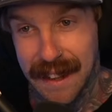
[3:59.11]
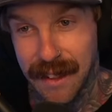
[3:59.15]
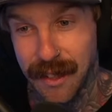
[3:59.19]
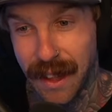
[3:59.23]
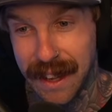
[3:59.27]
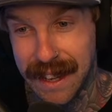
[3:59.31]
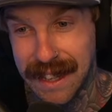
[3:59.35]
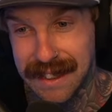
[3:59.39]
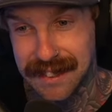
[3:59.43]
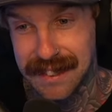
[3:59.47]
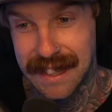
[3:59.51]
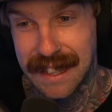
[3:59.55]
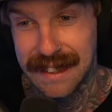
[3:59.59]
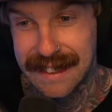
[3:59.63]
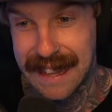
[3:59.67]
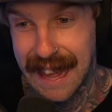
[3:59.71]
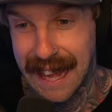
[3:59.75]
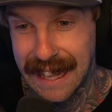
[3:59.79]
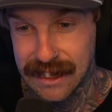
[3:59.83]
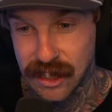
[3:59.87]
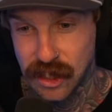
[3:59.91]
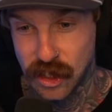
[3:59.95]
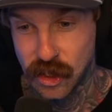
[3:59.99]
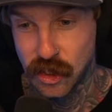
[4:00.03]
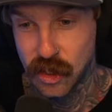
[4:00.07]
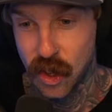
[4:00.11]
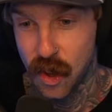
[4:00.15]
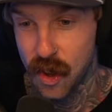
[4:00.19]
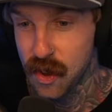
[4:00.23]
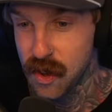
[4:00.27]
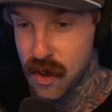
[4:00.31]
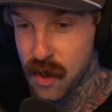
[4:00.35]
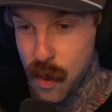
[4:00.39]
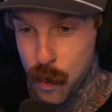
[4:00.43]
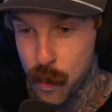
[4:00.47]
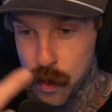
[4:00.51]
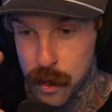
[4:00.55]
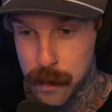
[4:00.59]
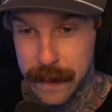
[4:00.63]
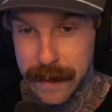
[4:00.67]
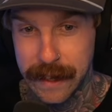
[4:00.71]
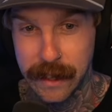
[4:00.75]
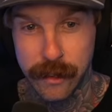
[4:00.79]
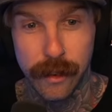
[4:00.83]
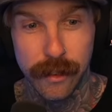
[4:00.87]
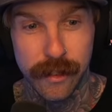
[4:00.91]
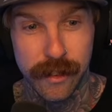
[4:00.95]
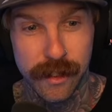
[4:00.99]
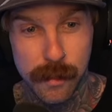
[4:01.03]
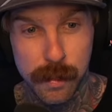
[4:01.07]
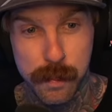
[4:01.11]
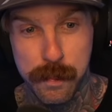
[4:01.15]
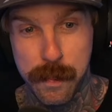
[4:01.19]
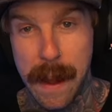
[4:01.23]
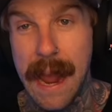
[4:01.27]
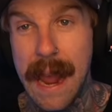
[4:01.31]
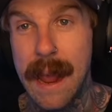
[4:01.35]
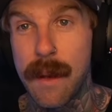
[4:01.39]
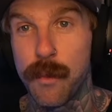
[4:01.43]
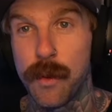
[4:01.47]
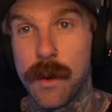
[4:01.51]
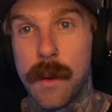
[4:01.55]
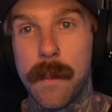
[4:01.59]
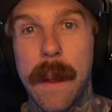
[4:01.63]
Like I said, that song would have been huge. This band would have